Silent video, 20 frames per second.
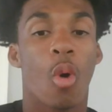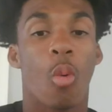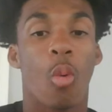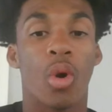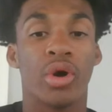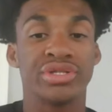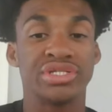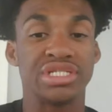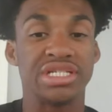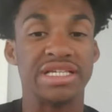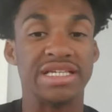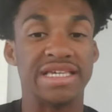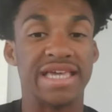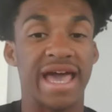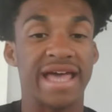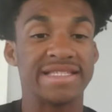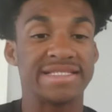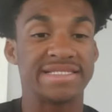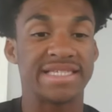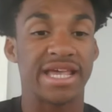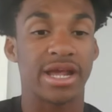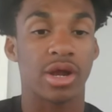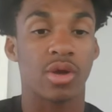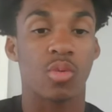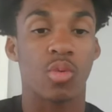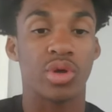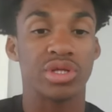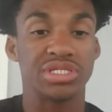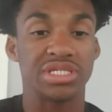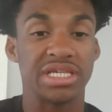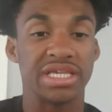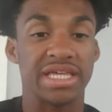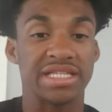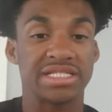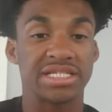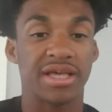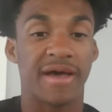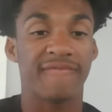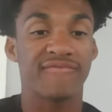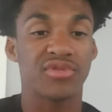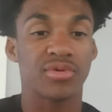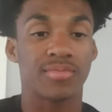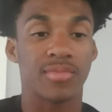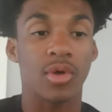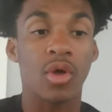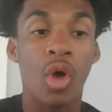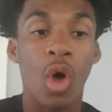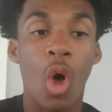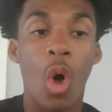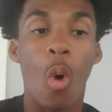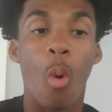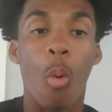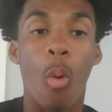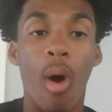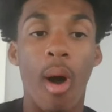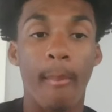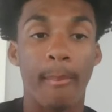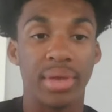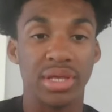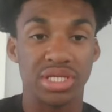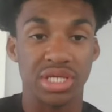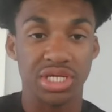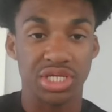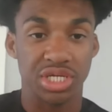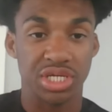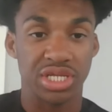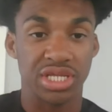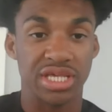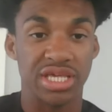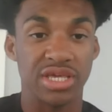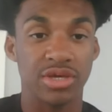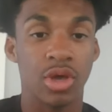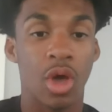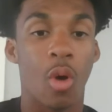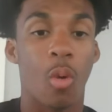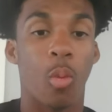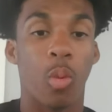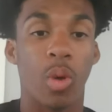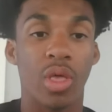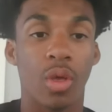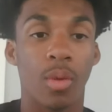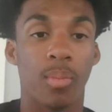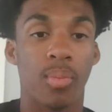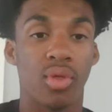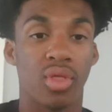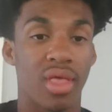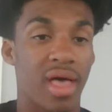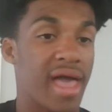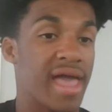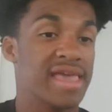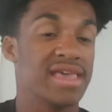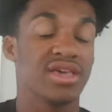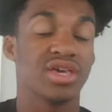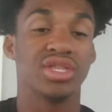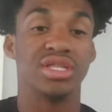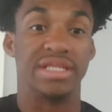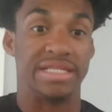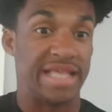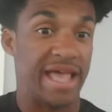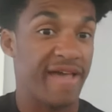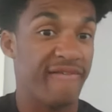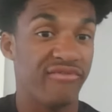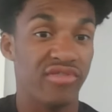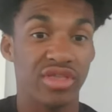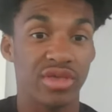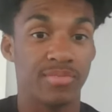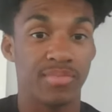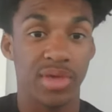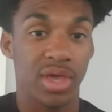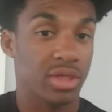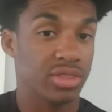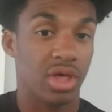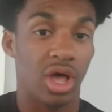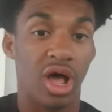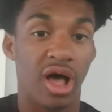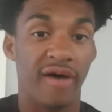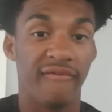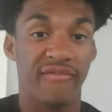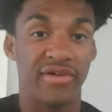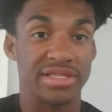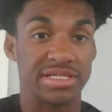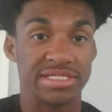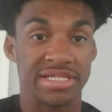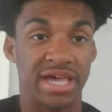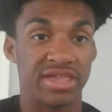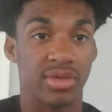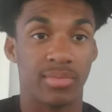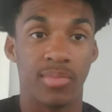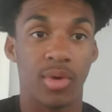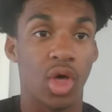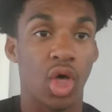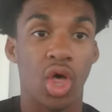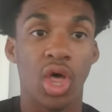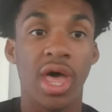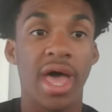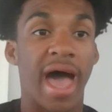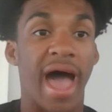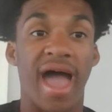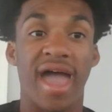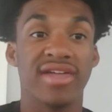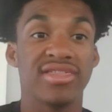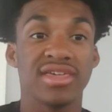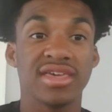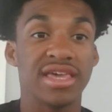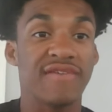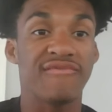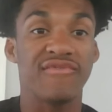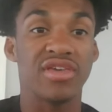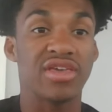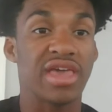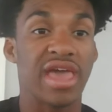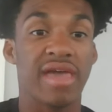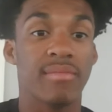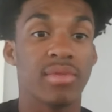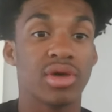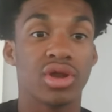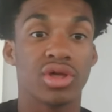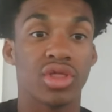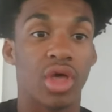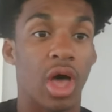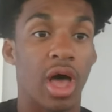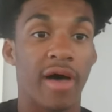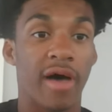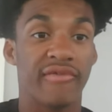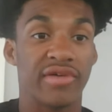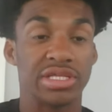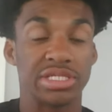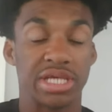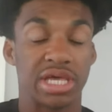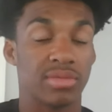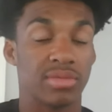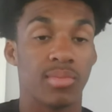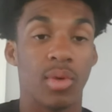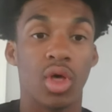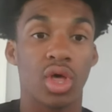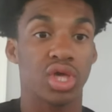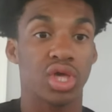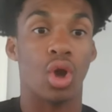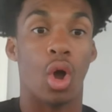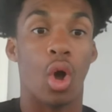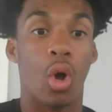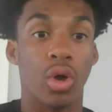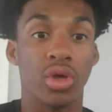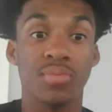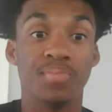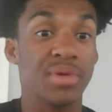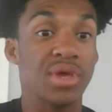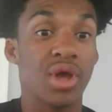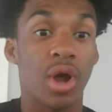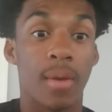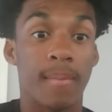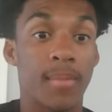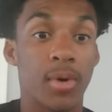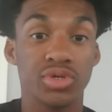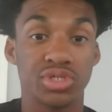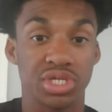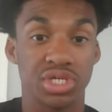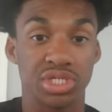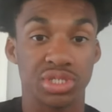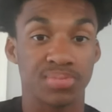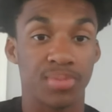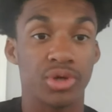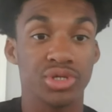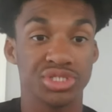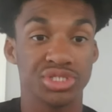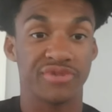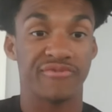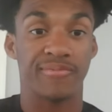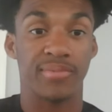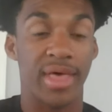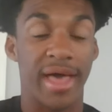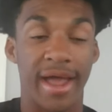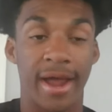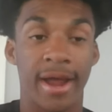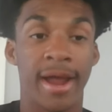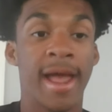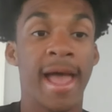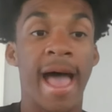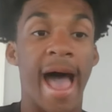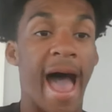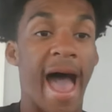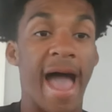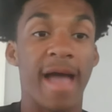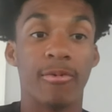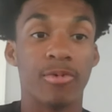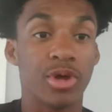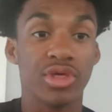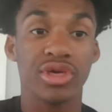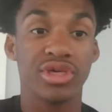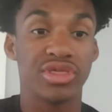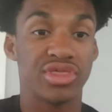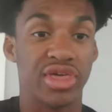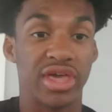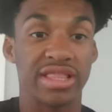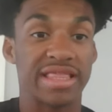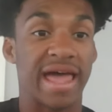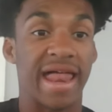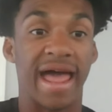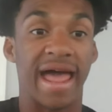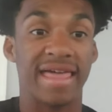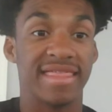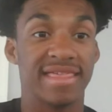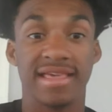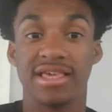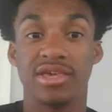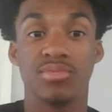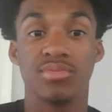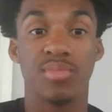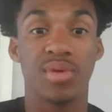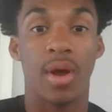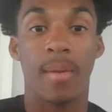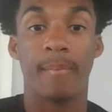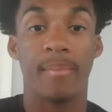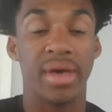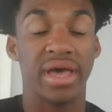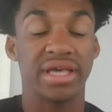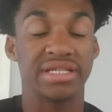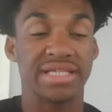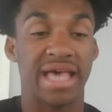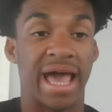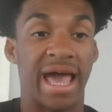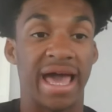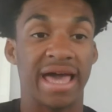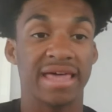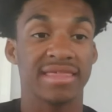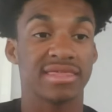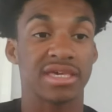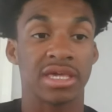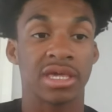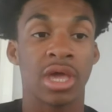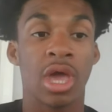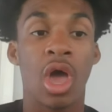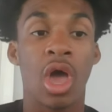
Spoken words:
once he gets there and once he gets comfortable what position he will play. He could definitely be on the offensive side of the ball. I think if he came in on the offensive side of the ball, he'd be our most explosive player. I really think that. I think he'd be our best athlete